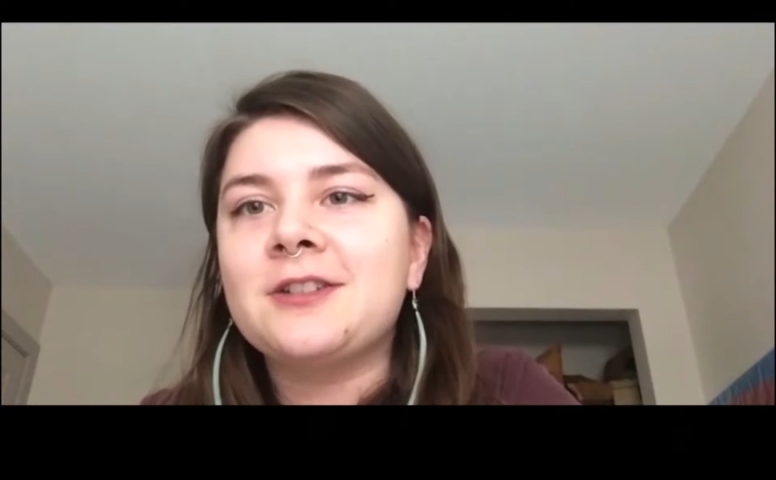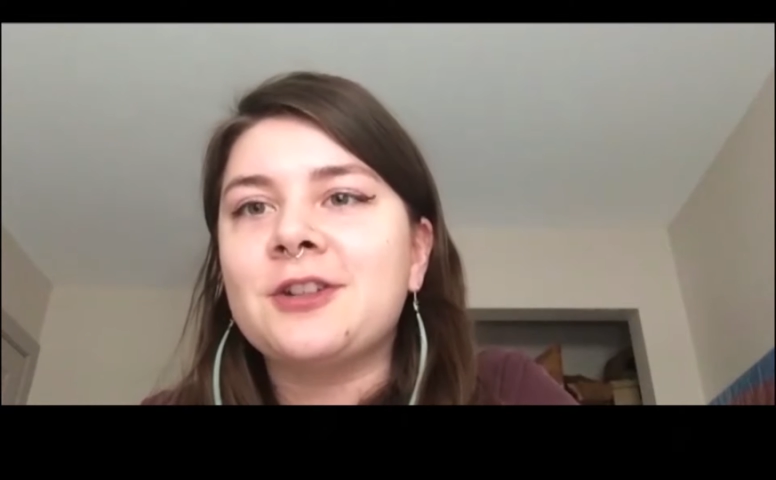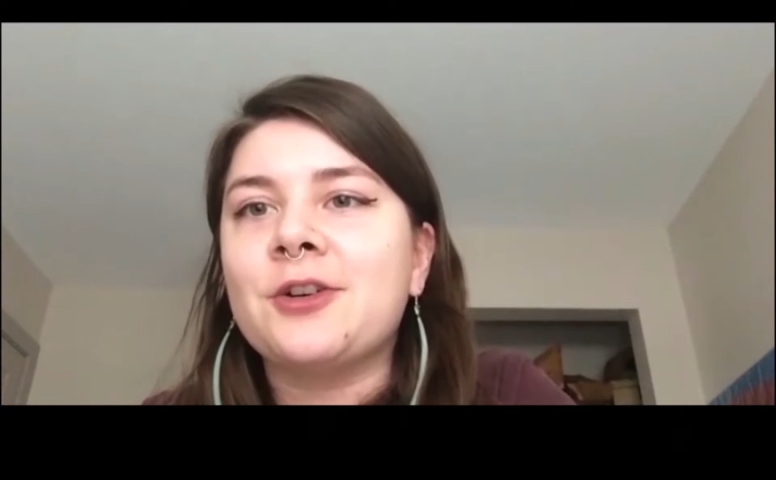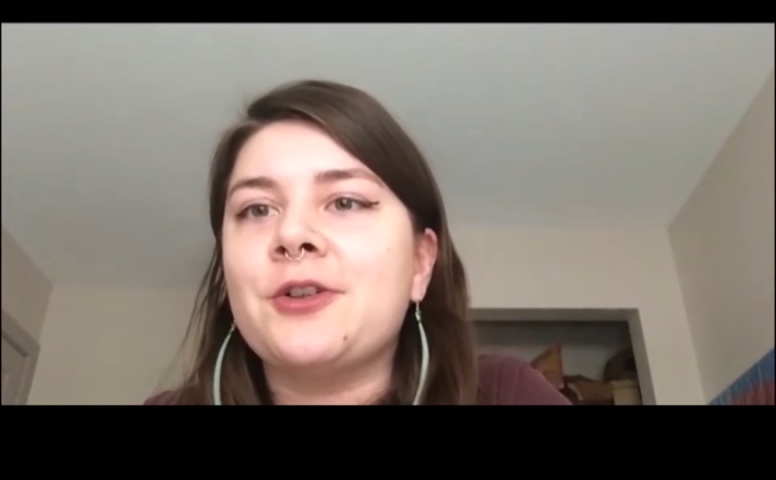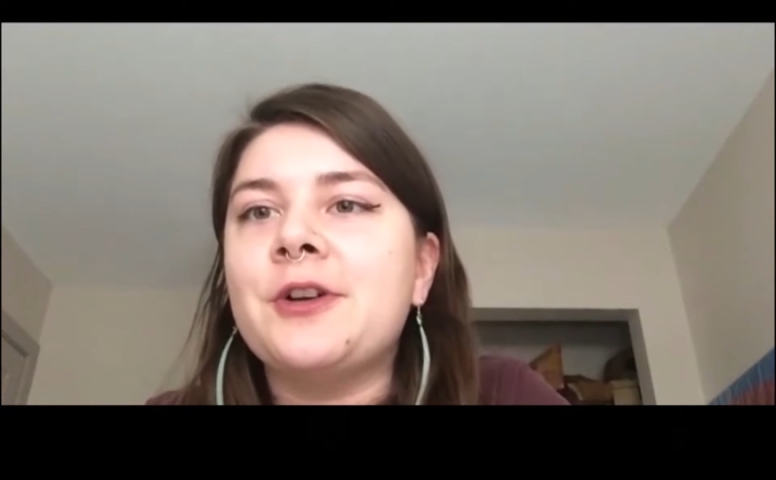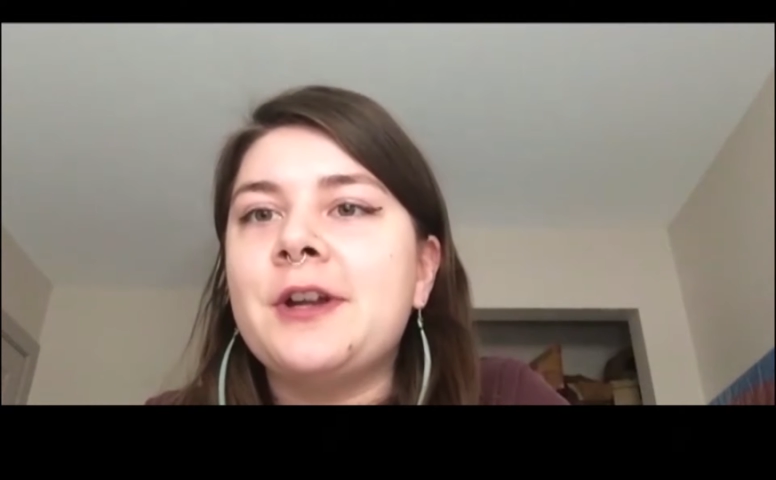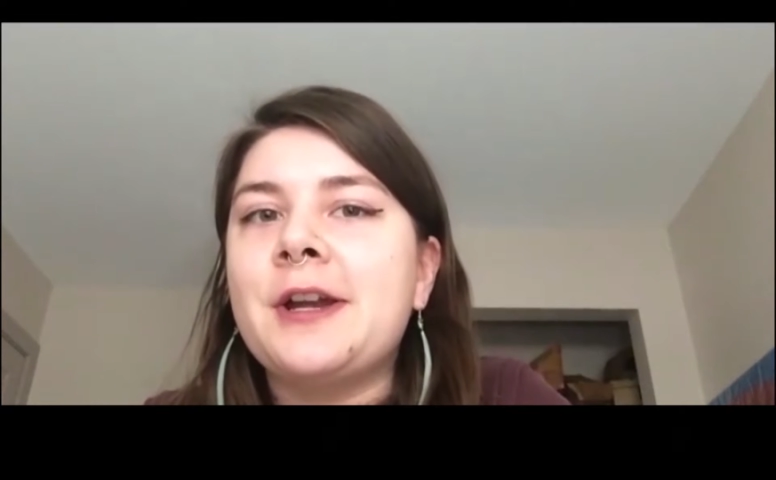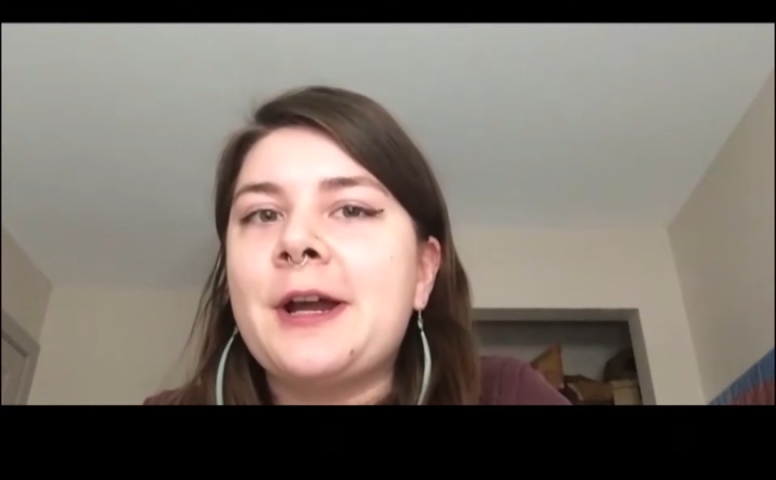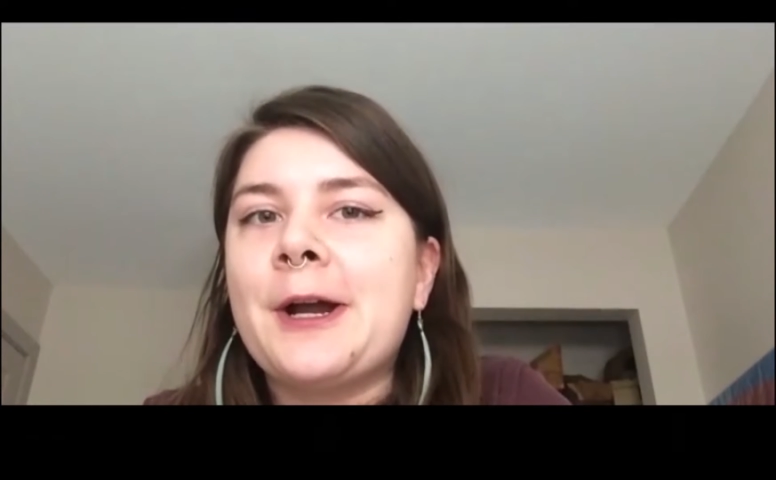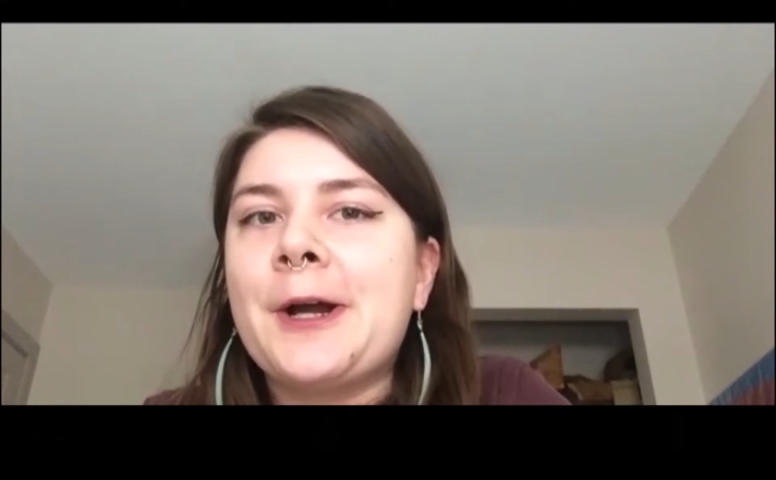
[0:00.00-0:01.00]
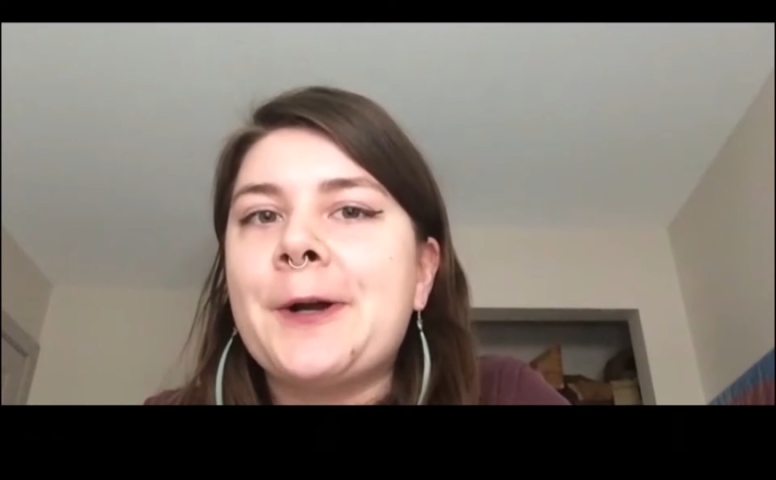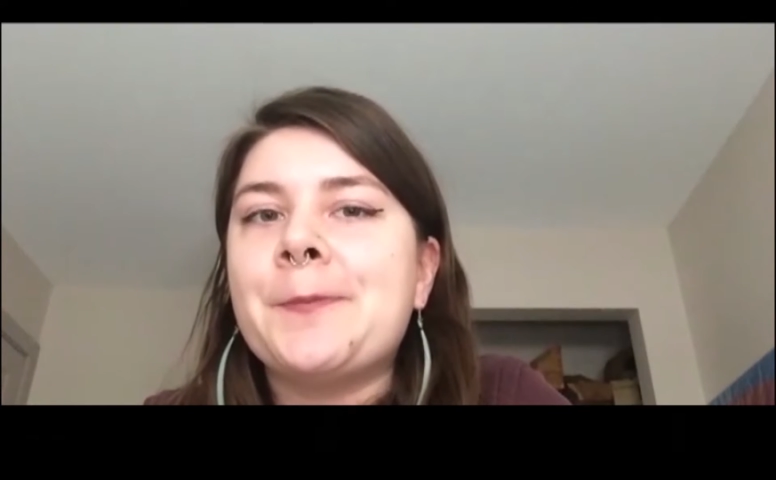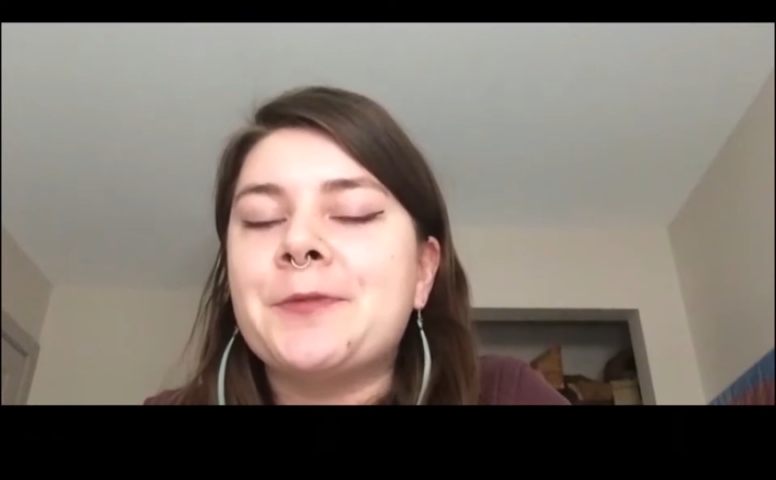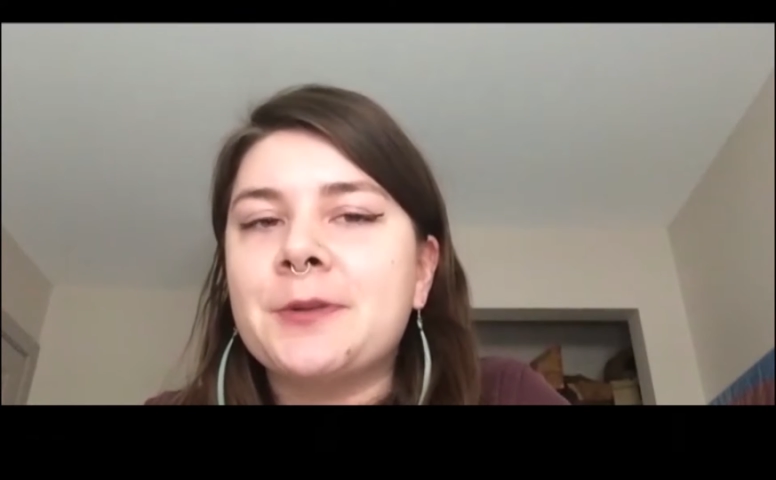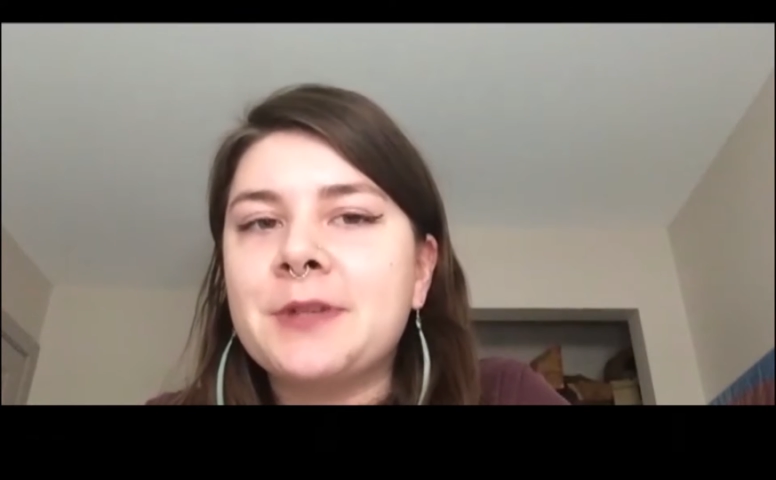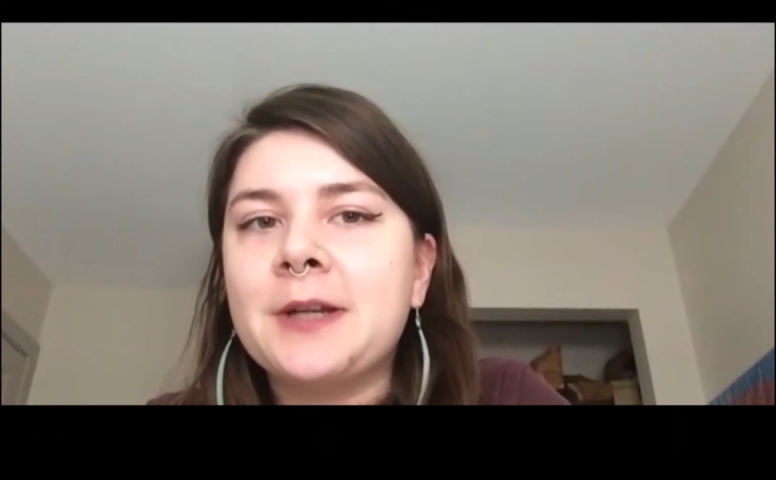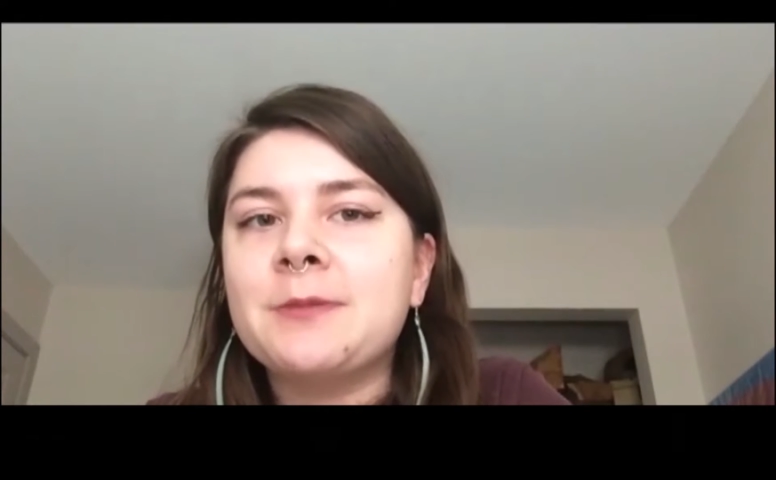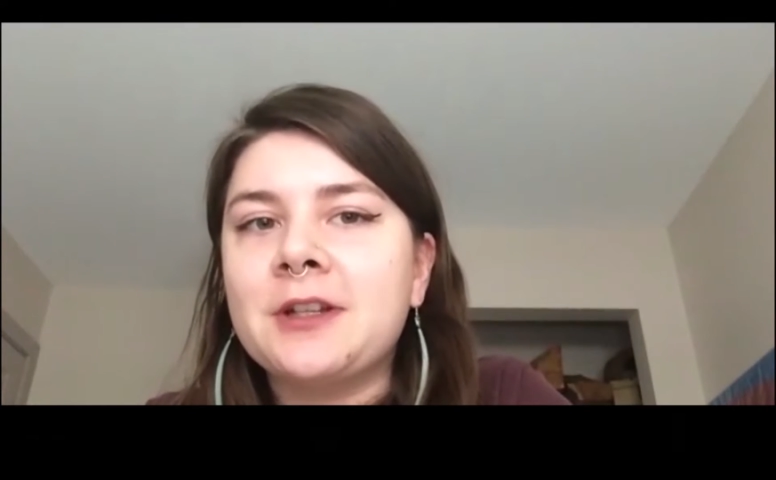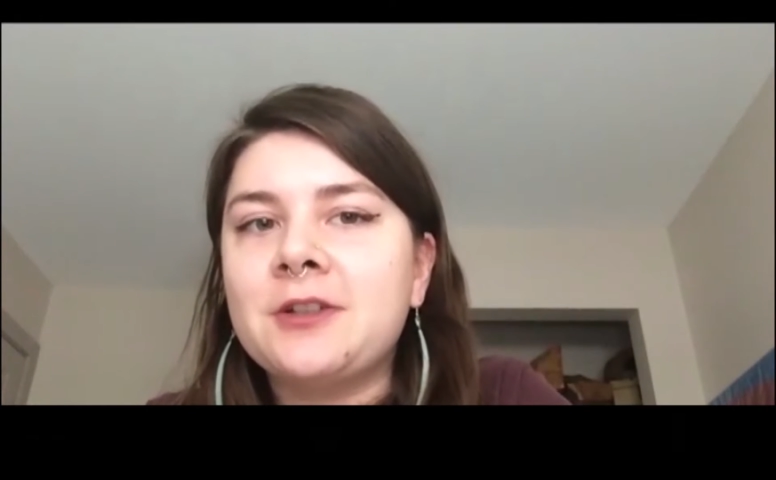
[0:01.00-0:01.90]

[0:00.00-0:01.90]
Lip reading: So sometimes I